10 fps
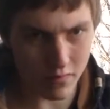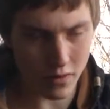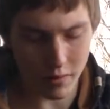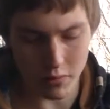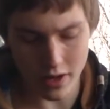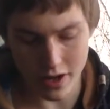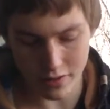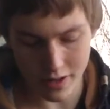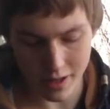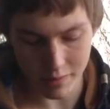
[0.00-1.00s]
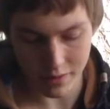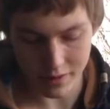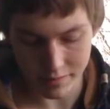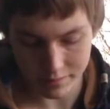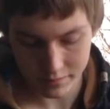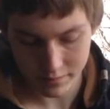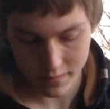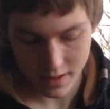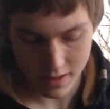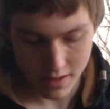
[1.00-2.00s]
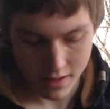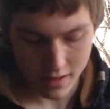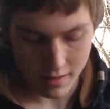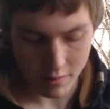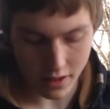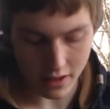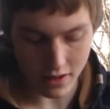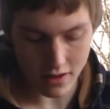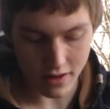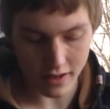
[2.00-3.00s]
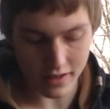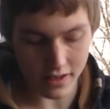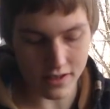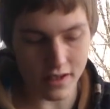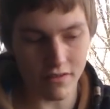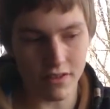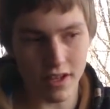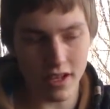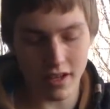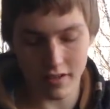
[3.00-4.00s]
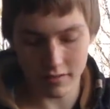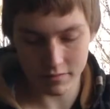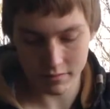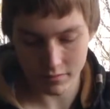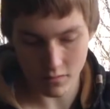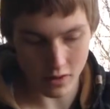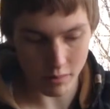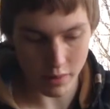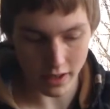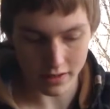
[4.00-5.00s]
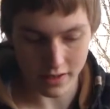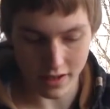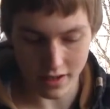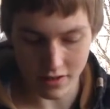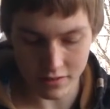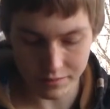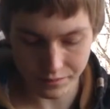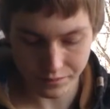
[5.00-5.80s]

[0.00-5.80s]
with a brown wrapper. PDR 1878 with a pigtail.